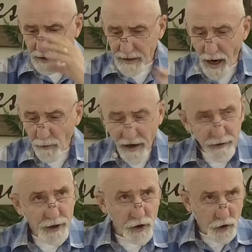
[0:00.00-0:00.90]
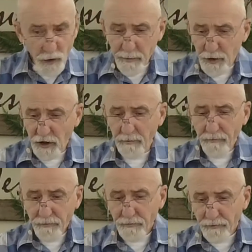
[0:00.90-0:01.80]
Now we have a description.
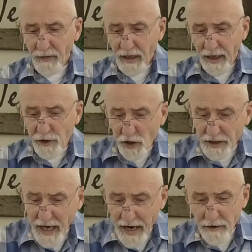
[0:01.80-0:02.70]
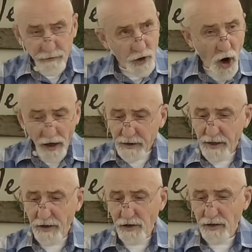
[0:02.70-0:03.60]
It's a day of
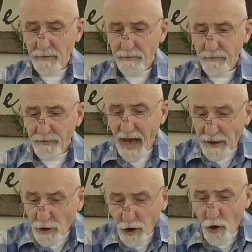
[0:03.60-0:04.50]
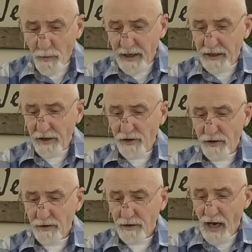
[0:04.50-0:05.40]
darkness and gloominess,
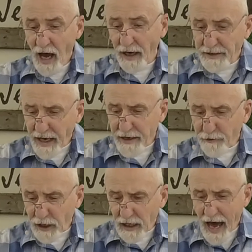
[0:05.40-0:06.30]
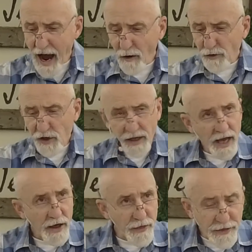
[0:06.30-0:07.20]
a day of clouds and
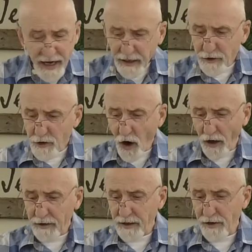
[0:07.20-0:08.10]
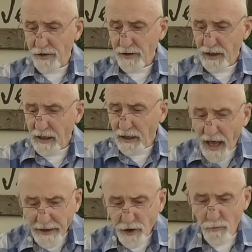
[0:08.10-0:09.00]
thick darkness,
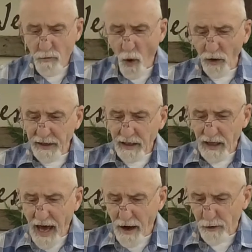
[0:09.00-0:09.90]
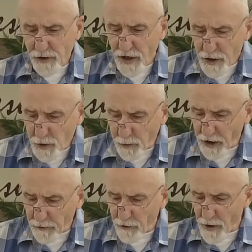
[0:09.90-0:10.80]
like the morning clouds spread
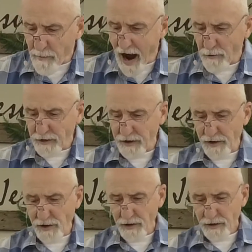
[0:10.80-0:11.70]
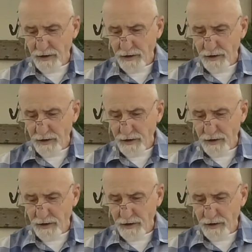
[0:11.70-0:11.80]
over the mountains.